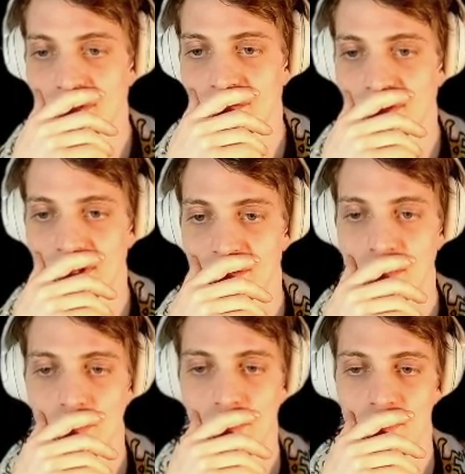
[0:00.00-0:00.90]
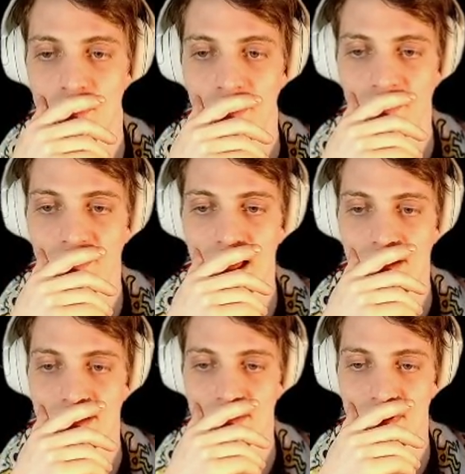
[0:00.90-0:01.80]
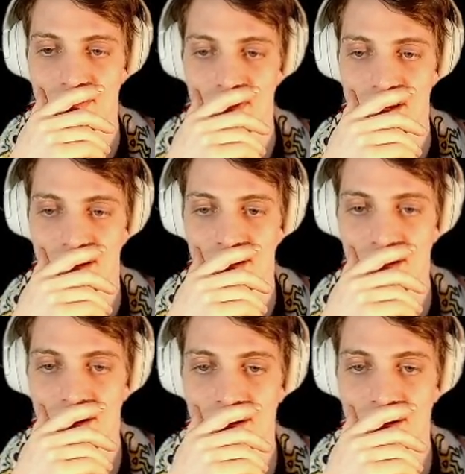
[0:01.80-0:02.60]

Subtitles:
feel like people are throwing flowers at my feet, you know.